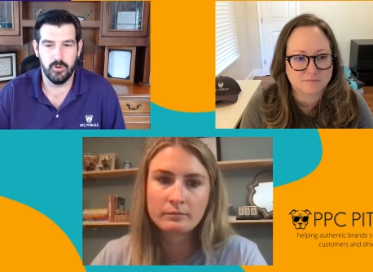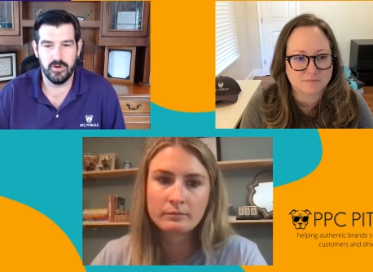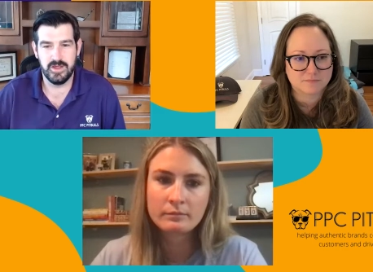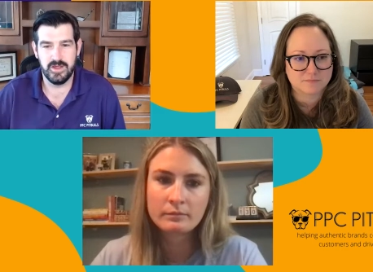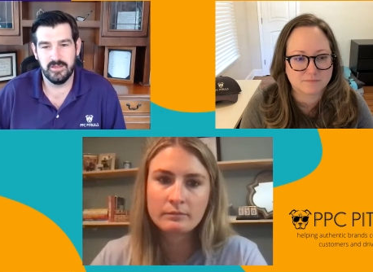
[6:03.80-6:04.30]

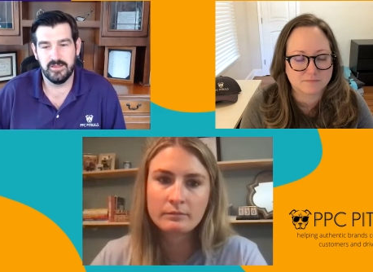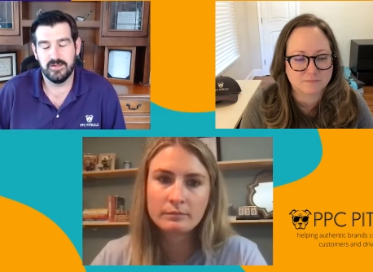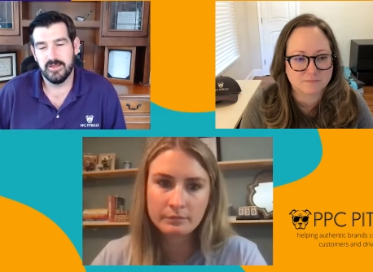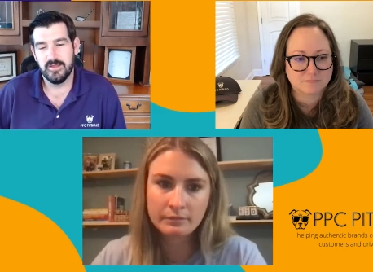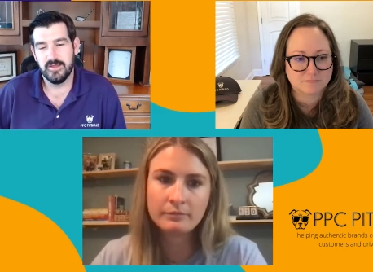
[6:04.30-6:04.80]
Speaker 1: needs
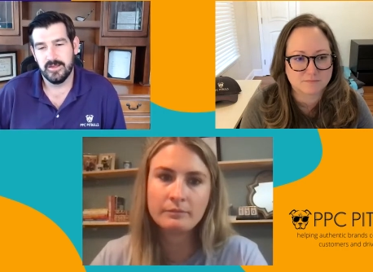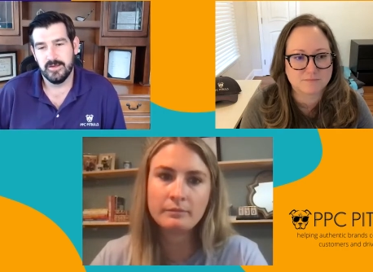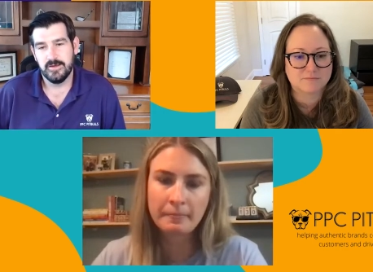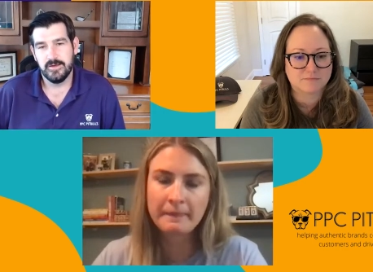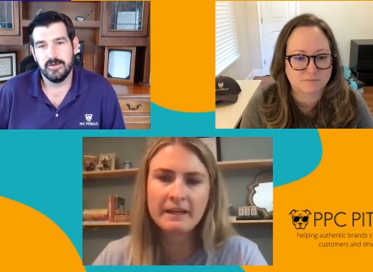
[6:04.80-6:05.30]
Speaker 2: mm-hmm.
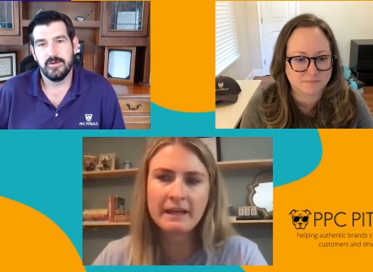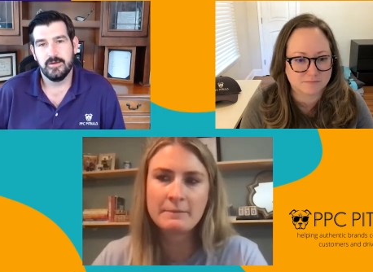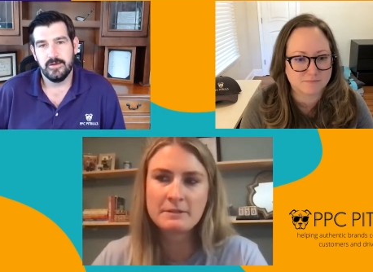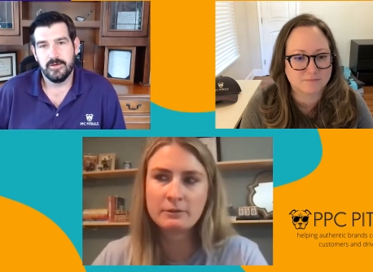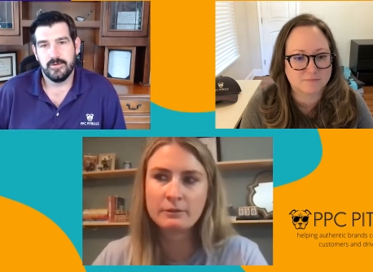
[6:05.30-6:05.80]
yeah
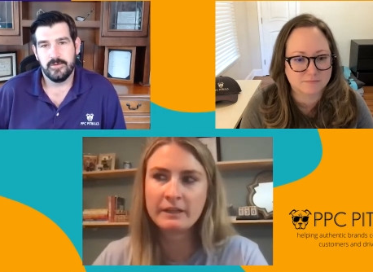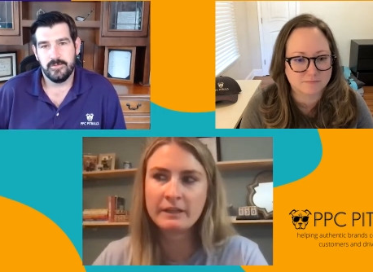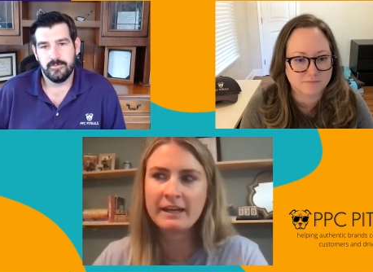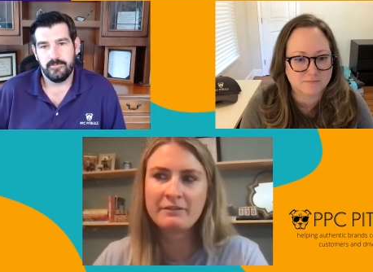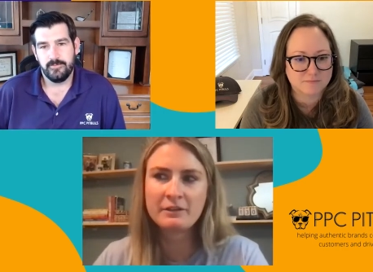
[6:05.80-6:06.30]
absolutely
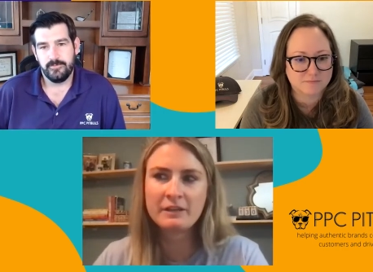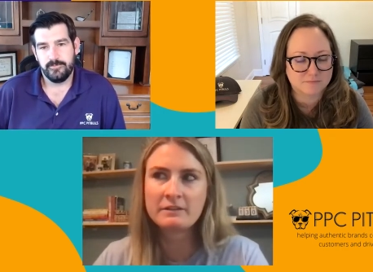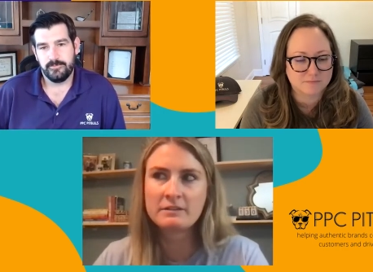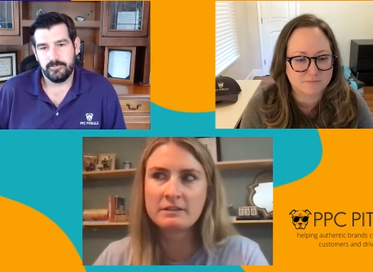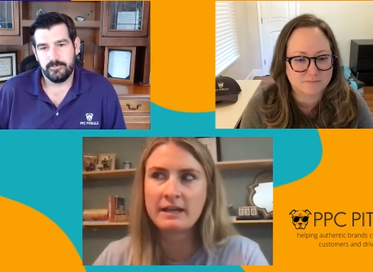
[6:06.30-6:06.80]
and i feel like
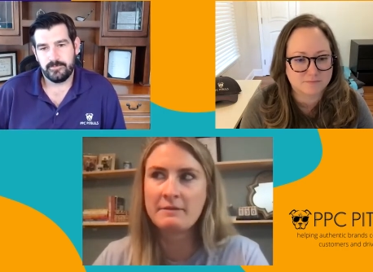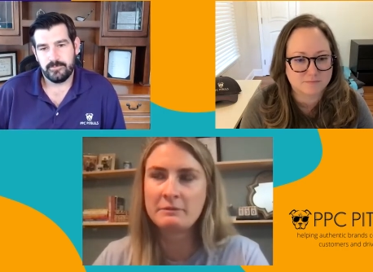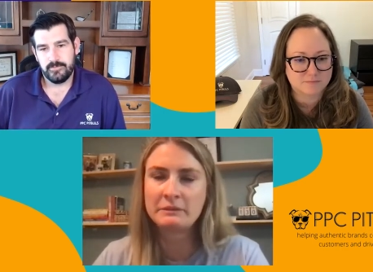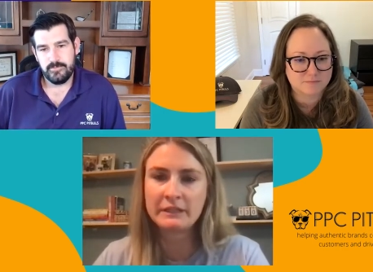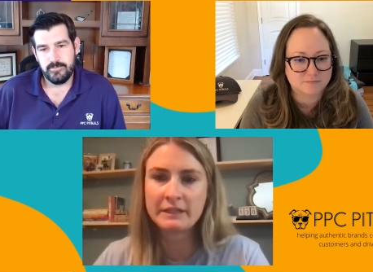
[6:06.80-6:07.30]
there's a time
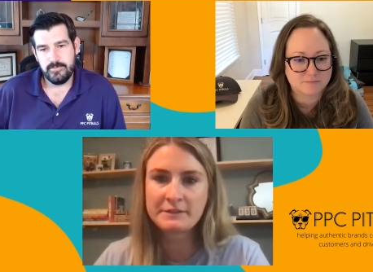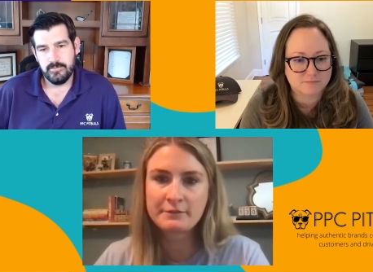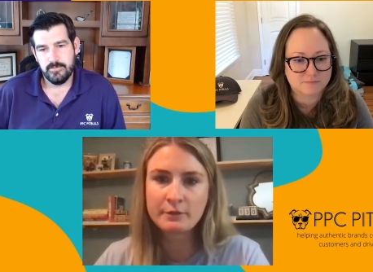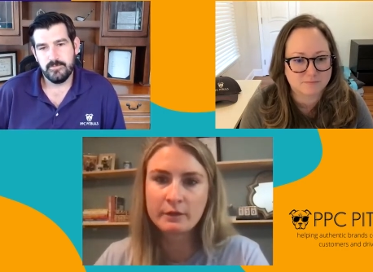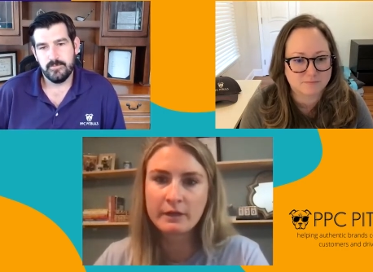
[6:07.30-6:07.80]
and place
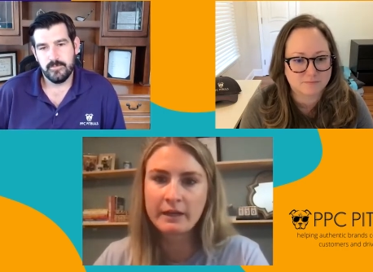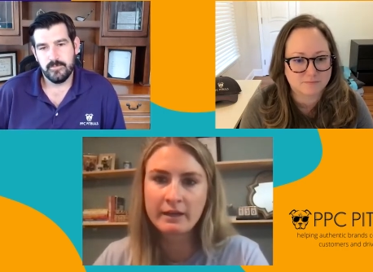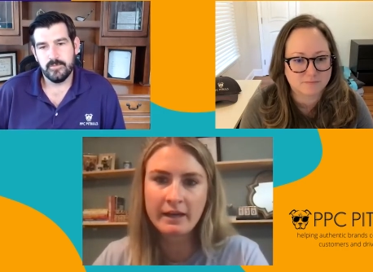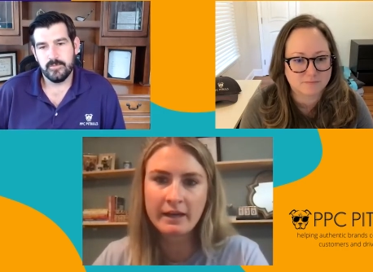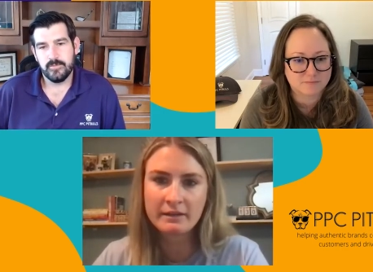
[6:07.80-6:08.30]
for
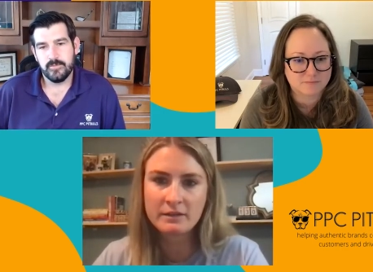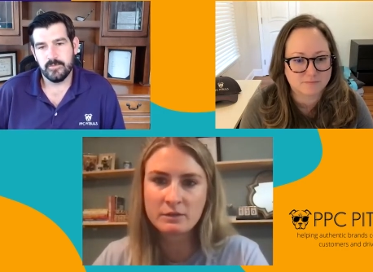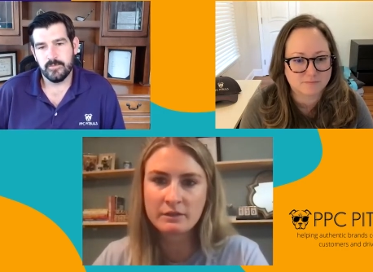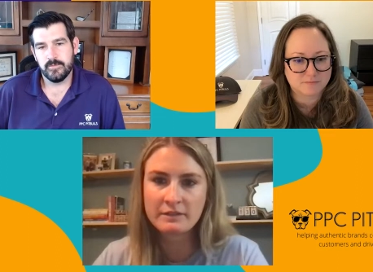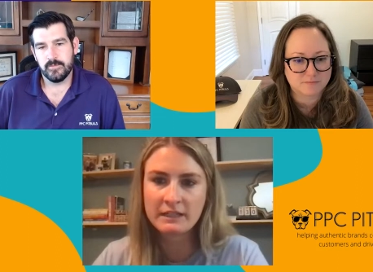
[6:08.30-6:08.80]
ai and that
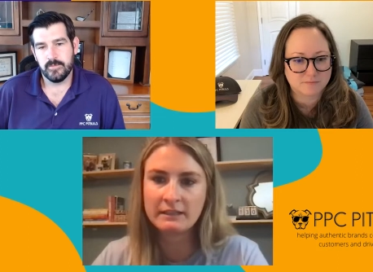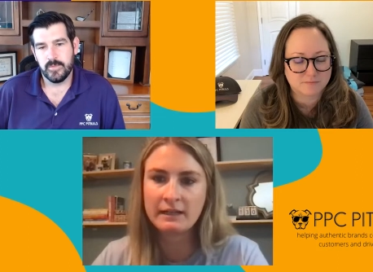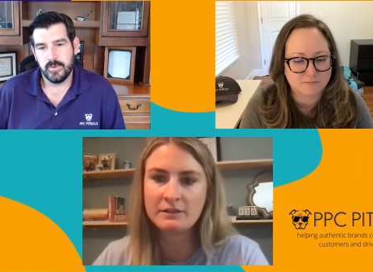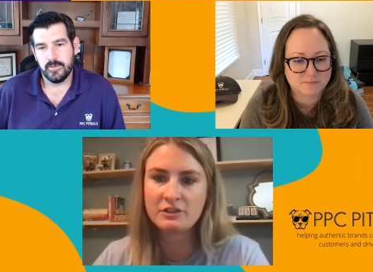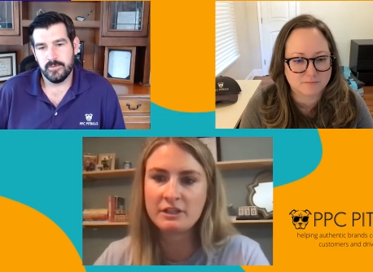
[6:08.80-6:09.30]
sort of
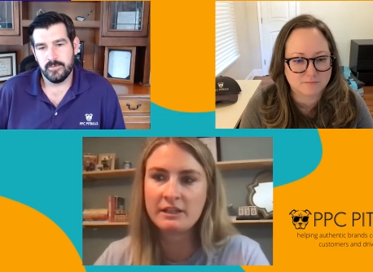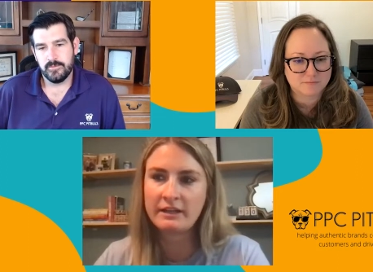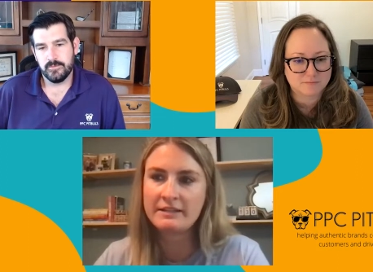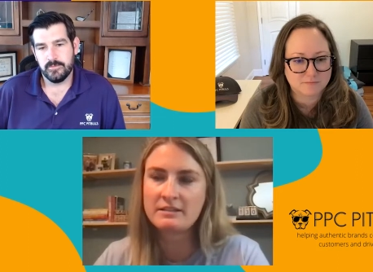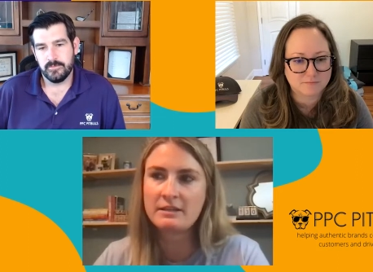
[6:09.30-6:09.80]
technology and
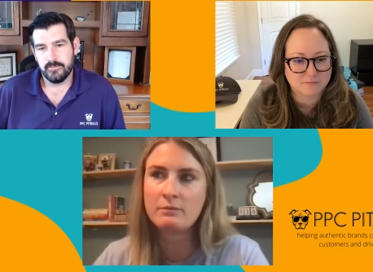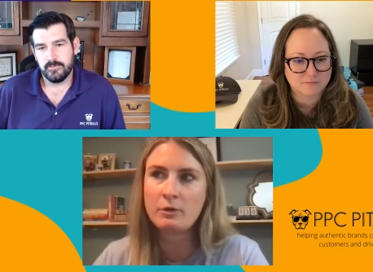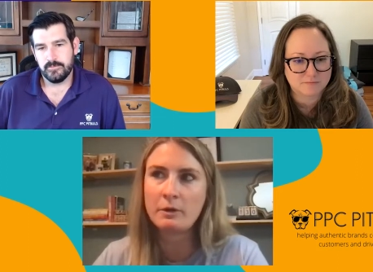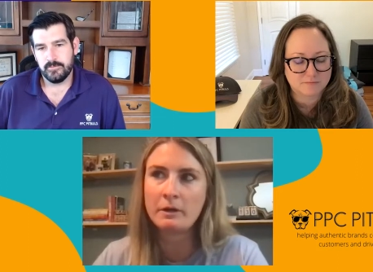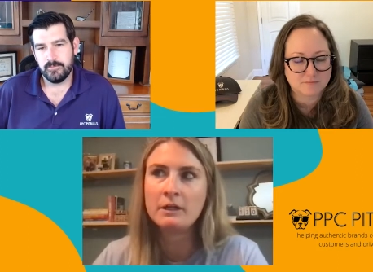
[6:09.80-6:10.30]
i see it
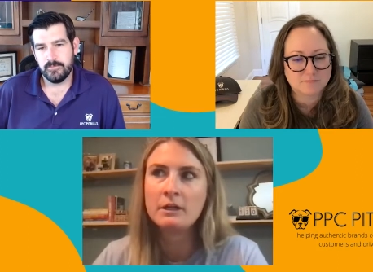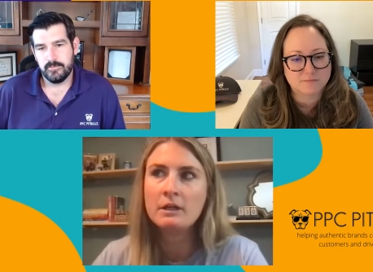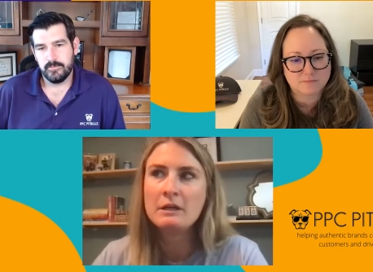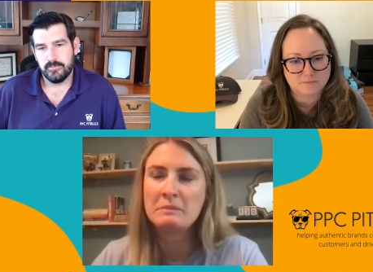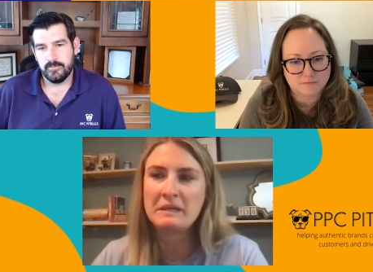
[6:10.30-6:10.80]
more
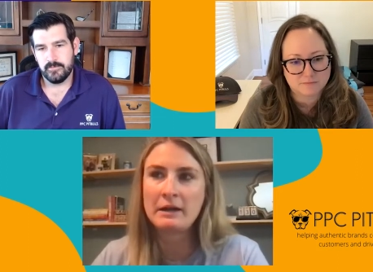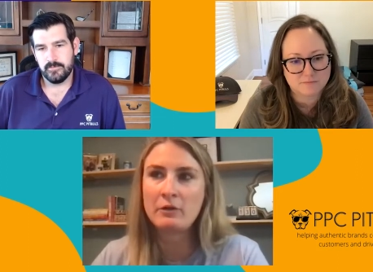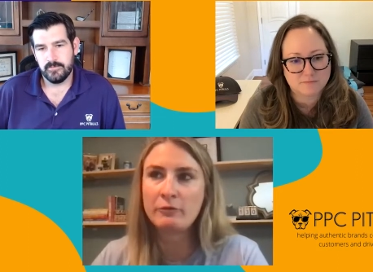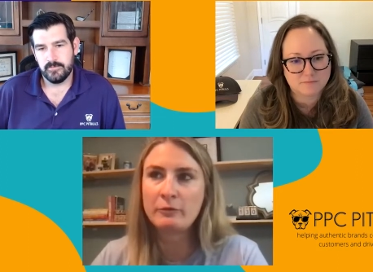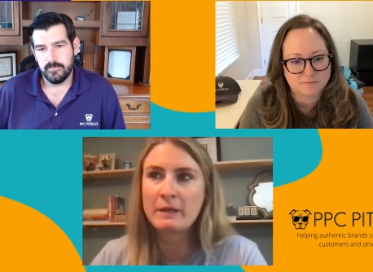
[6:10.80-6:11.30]
being
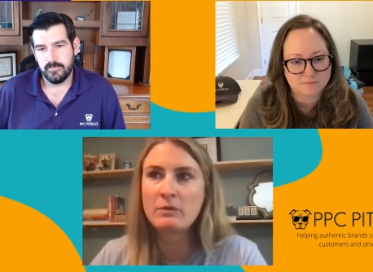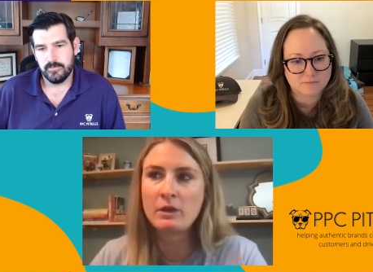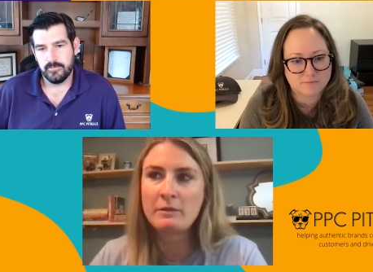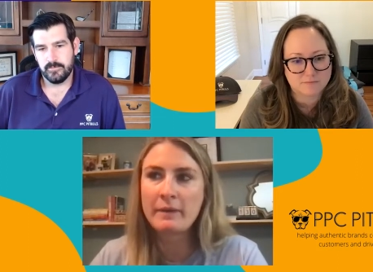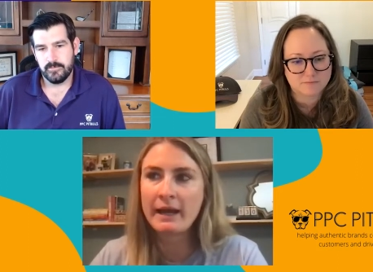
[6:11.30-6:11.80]
helpful maybe on
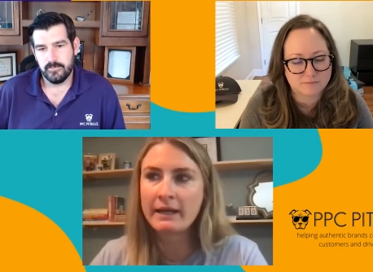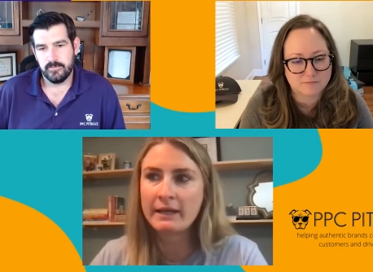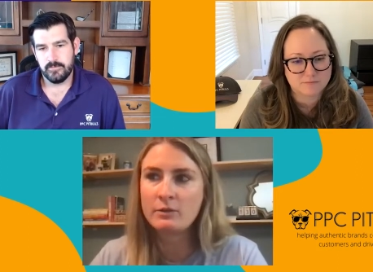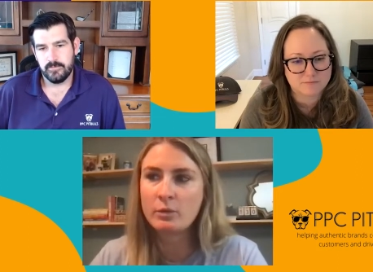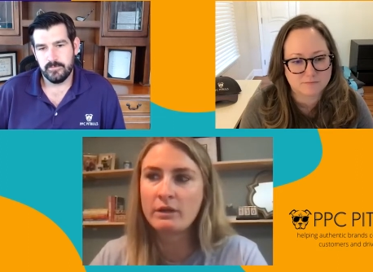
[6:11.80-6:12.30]
the back
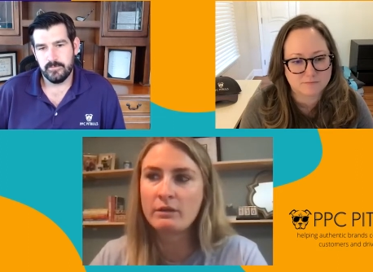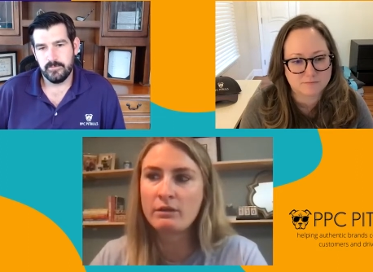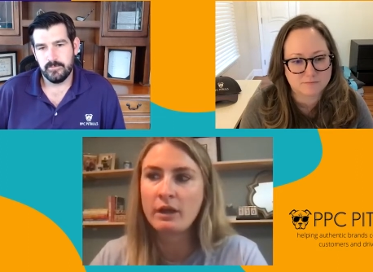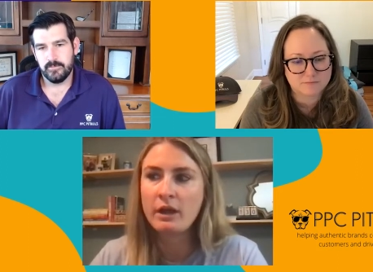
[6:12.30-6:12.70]
end with